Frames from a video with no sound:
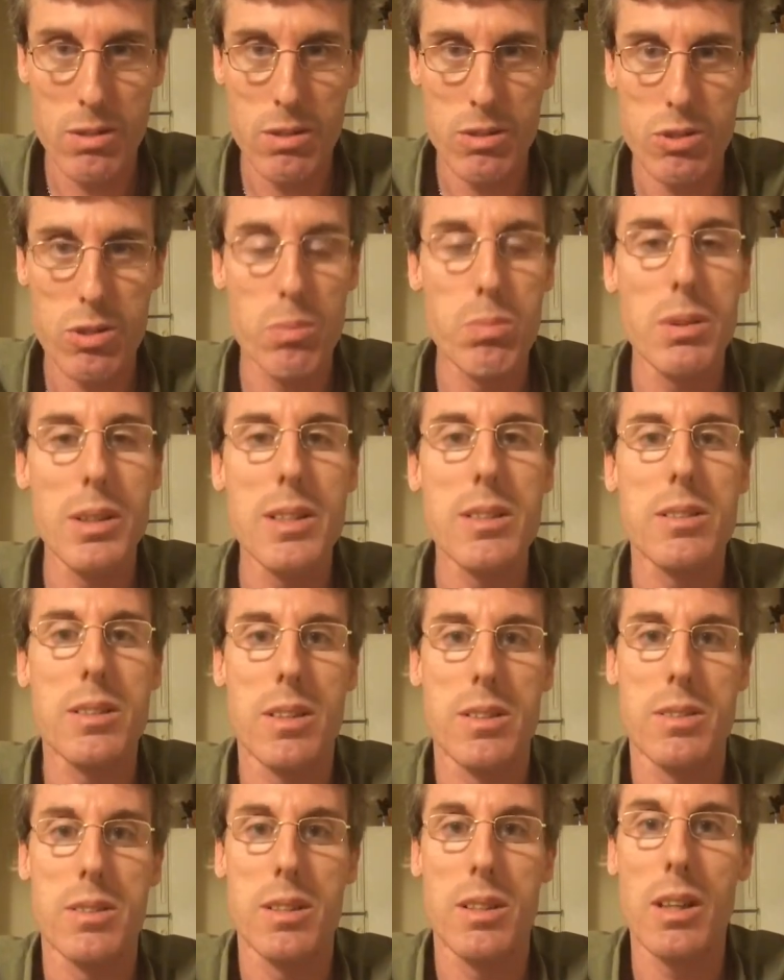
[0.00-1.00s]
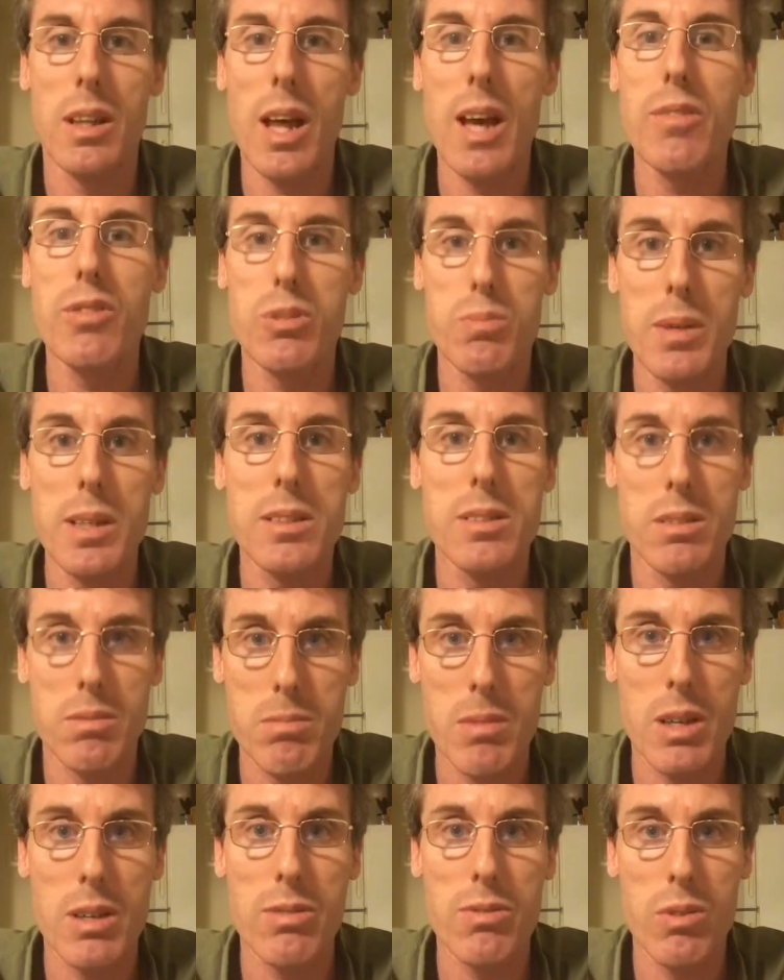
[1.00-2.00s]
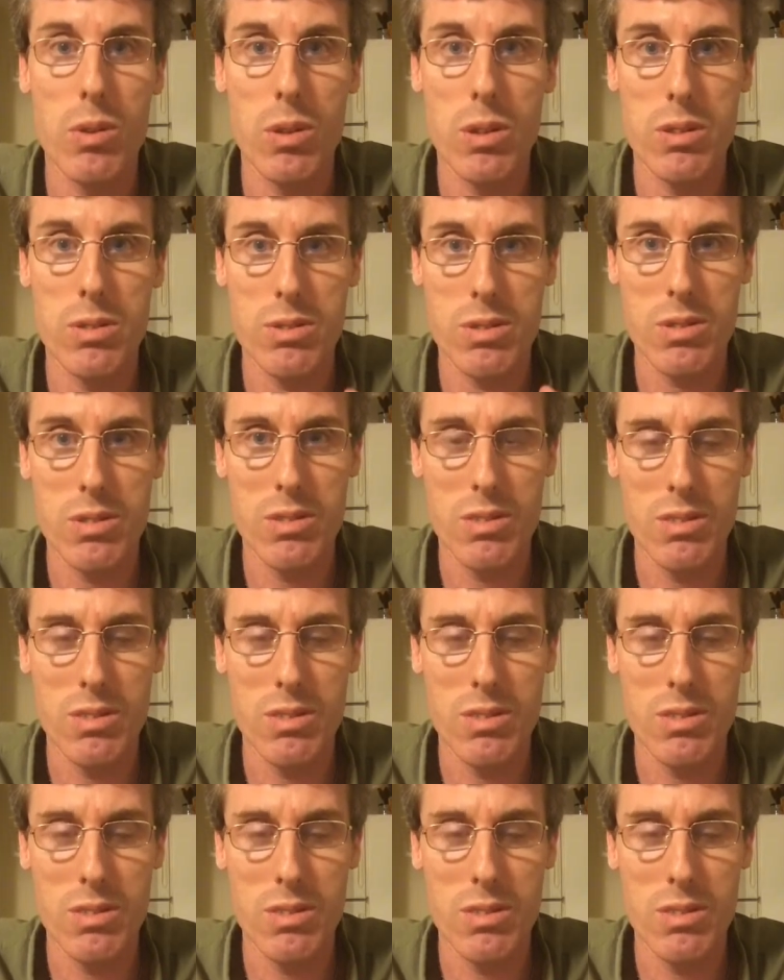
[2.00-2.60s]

So please listen. Life speaks in metaphors.